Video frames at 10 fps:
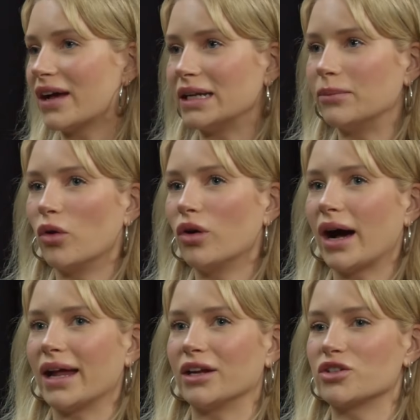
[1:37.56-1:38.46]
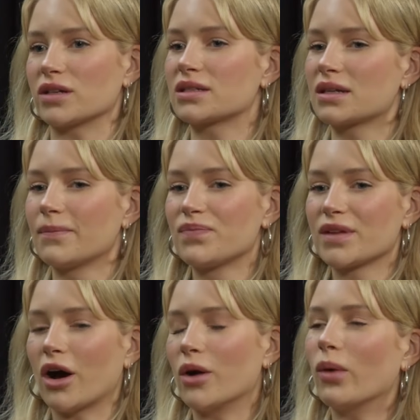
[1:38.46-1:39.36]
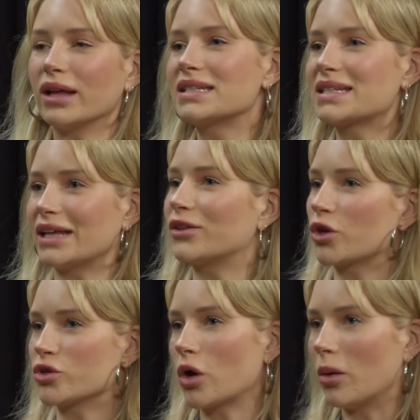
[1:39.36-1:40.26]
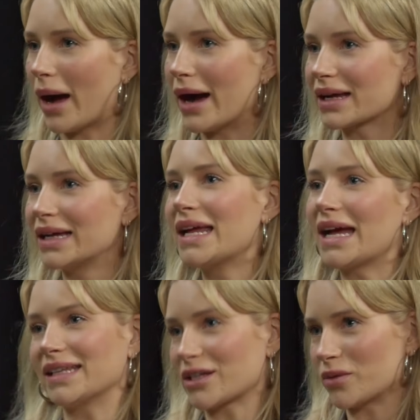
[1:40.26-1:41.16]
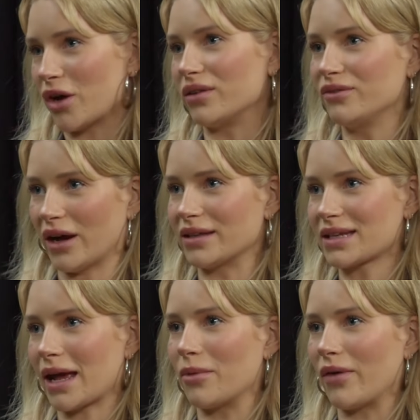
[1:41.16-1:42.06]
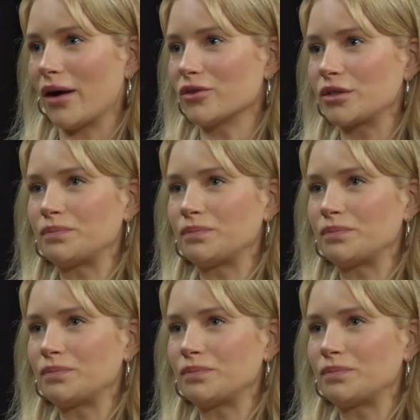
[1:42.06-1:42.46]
anymore. And I wanted to take the control back. And that's when OnlyFans came around,